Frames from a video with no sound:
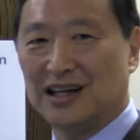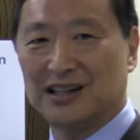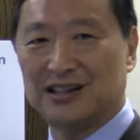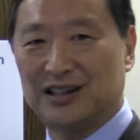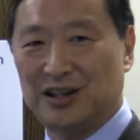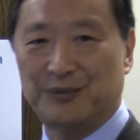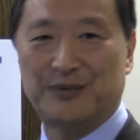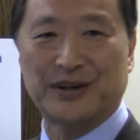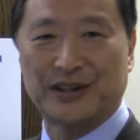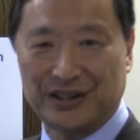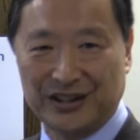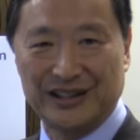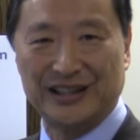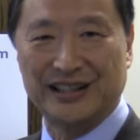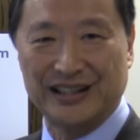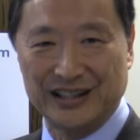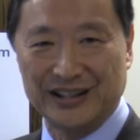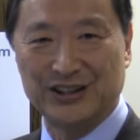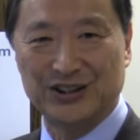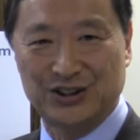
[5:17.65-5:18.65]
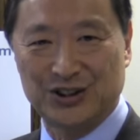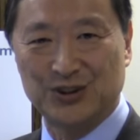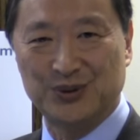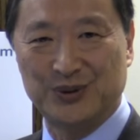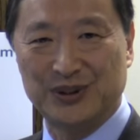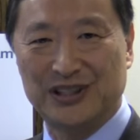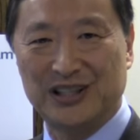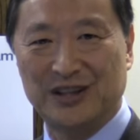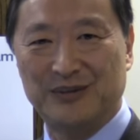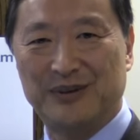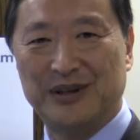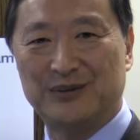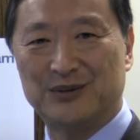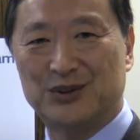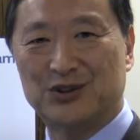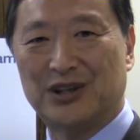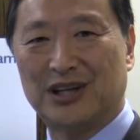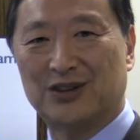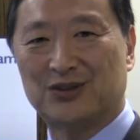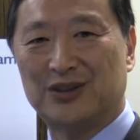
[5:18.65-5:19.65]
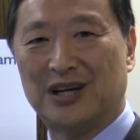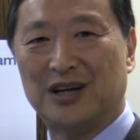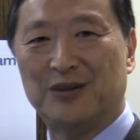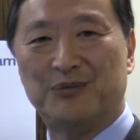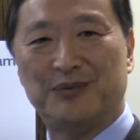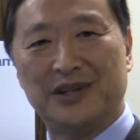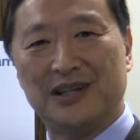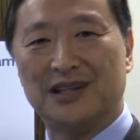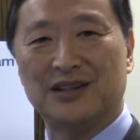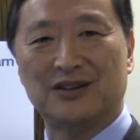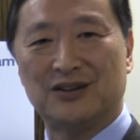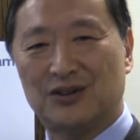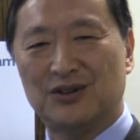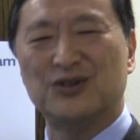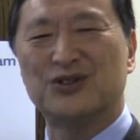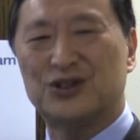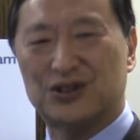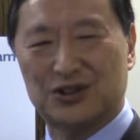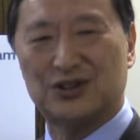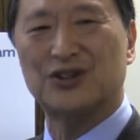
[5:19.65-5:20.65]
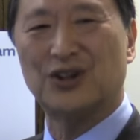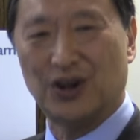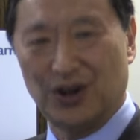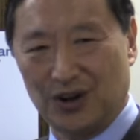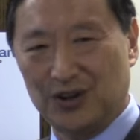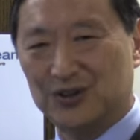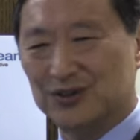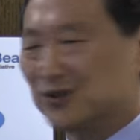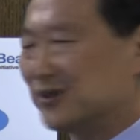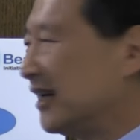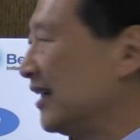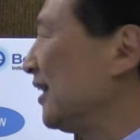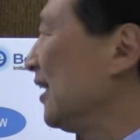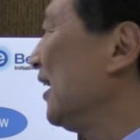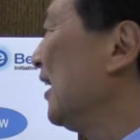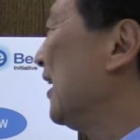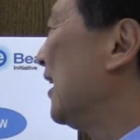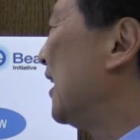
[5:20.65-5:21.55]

uh, typically the issue with E-beam direct write being too slow. Right?